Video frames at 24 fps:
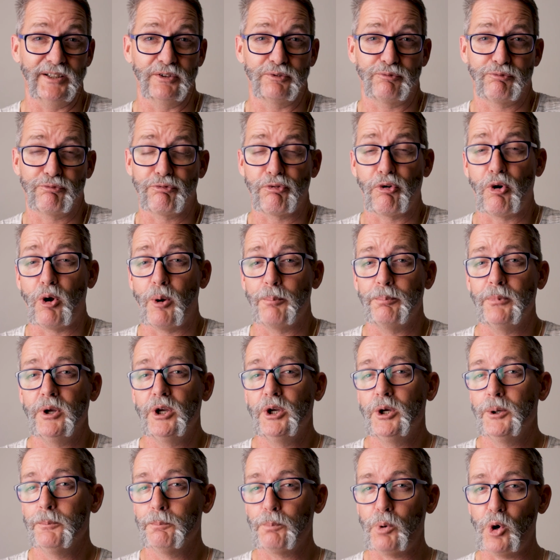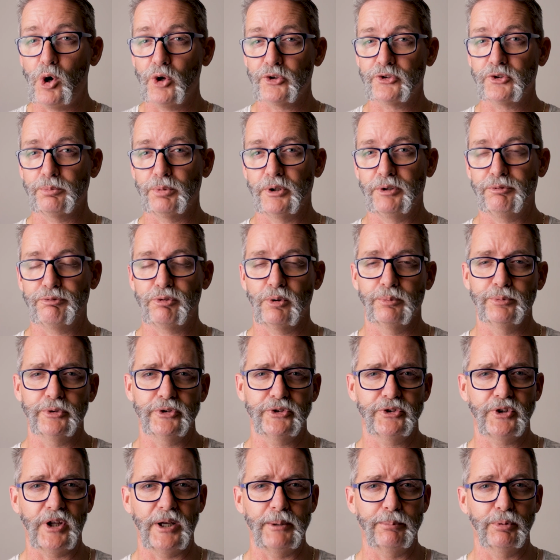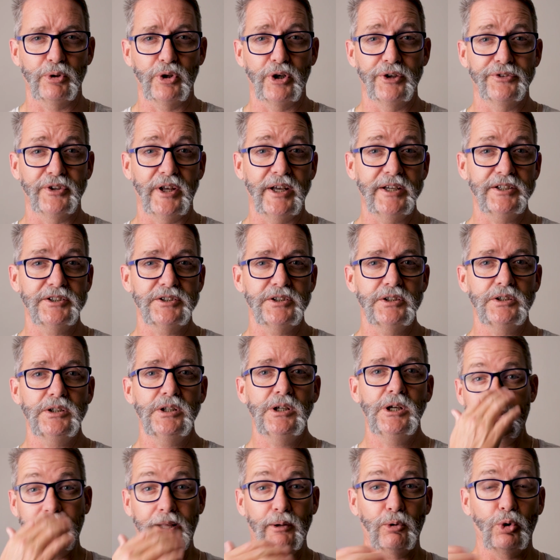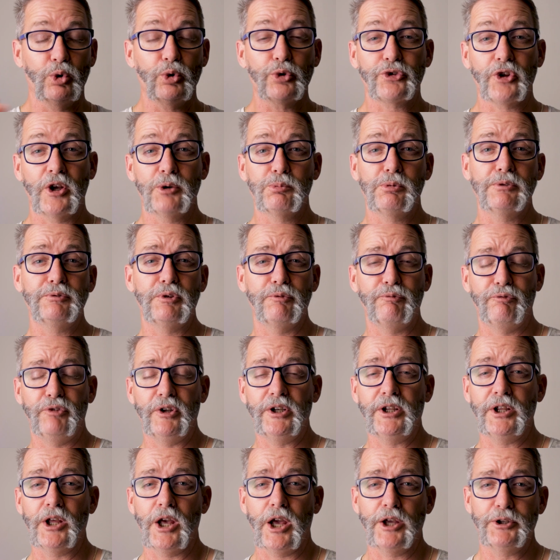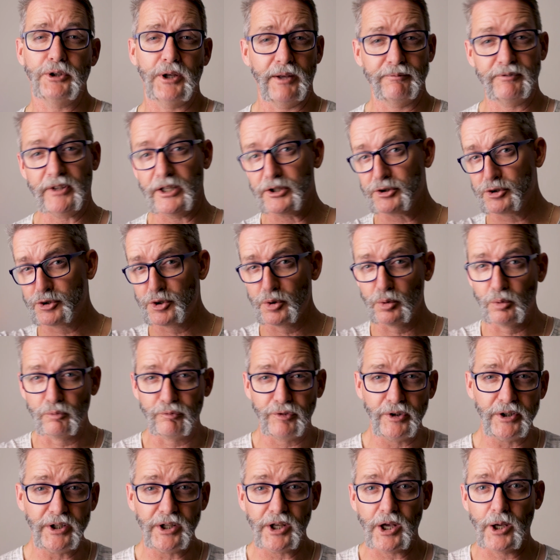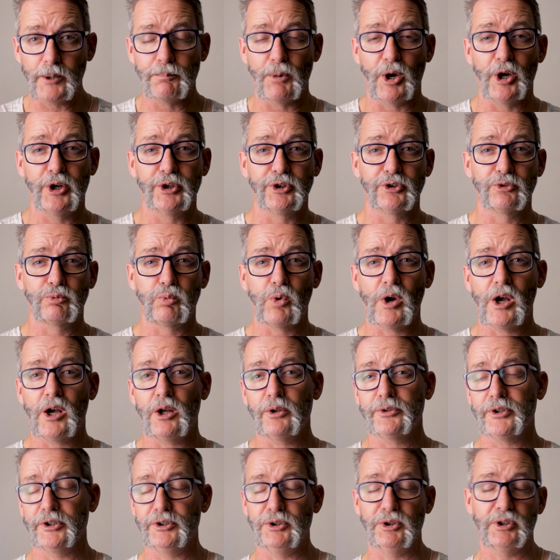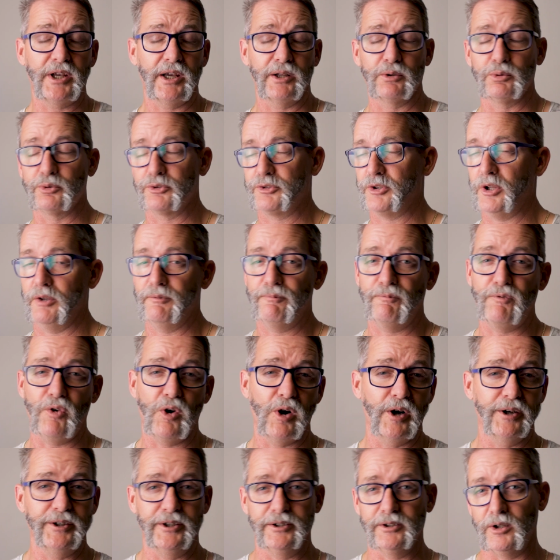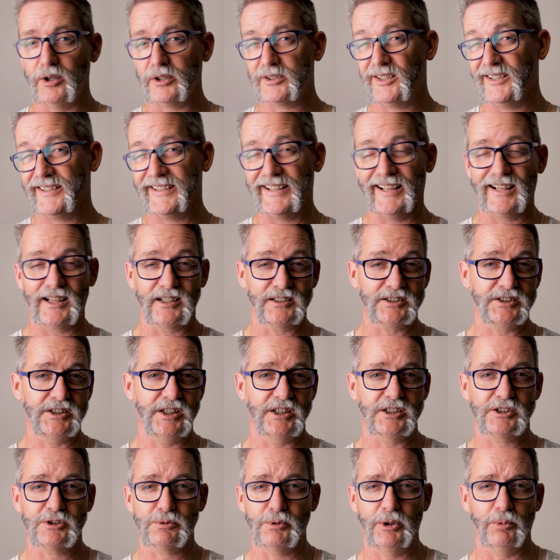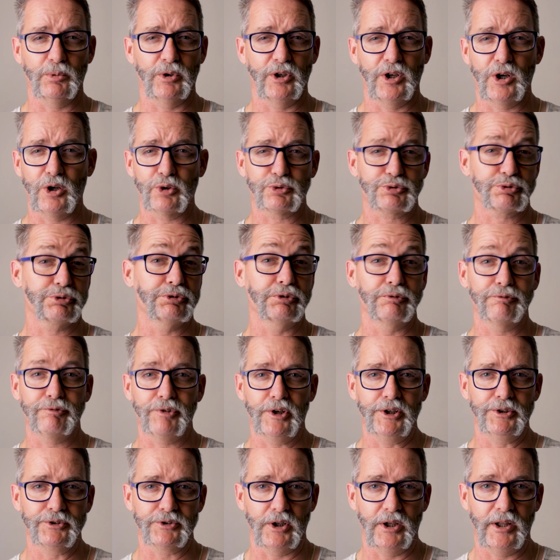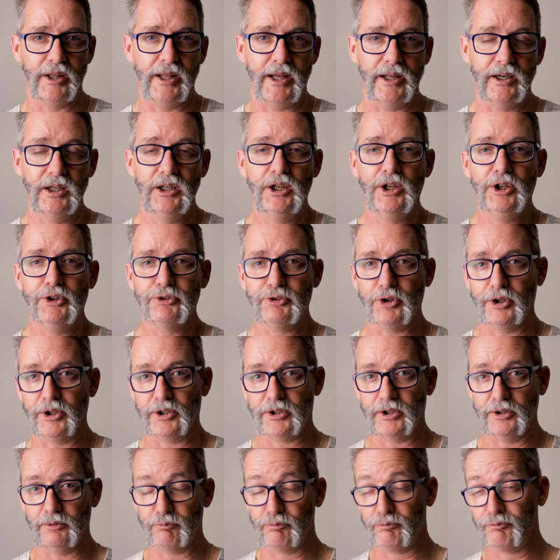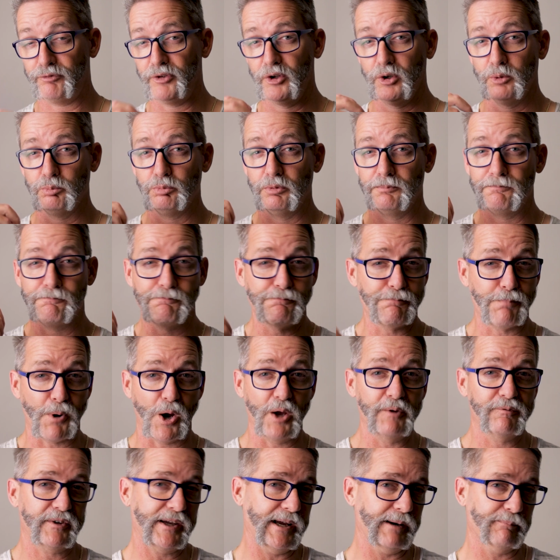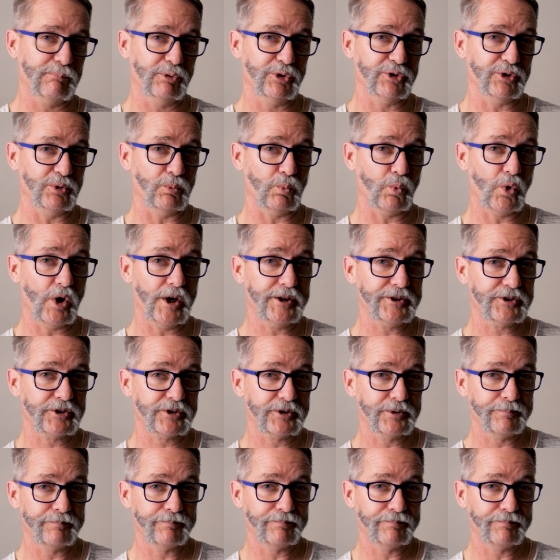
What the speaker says: is from, possibly from the stabilization. Now also with the video, you have that dual video mode as well that you can also find in like the Galaxy S21 Ultra and phones like that. So you can film with both cameras at once.